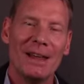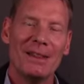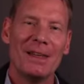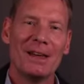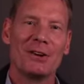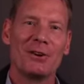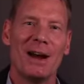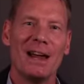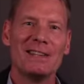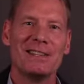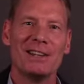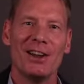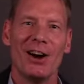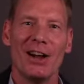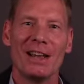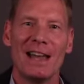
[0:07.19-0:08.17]
that Grace
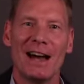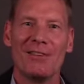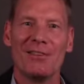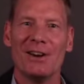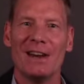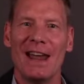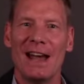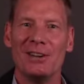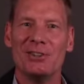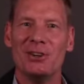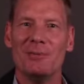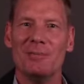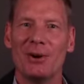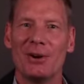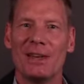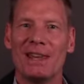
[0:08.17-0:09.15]
and I cover in our new
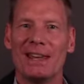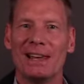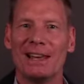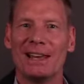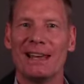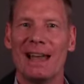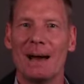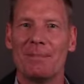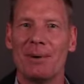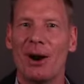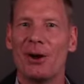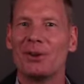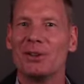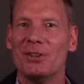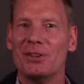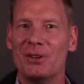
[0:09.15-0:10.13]
book, Healing Our
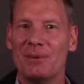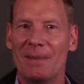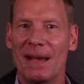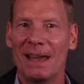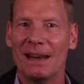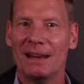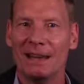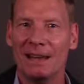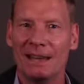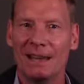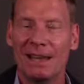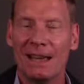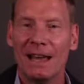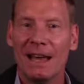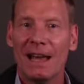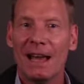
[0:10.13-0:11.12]
Broken Humanity,
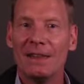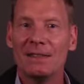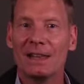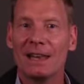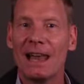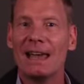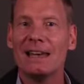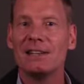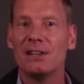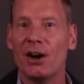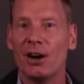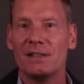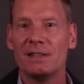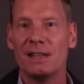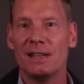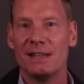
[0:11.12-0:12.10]
in the late
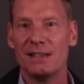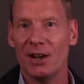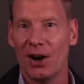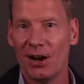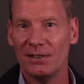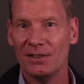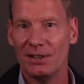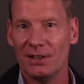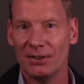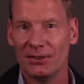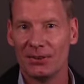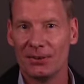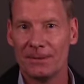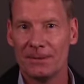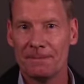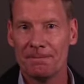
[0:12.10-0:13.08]
1990s.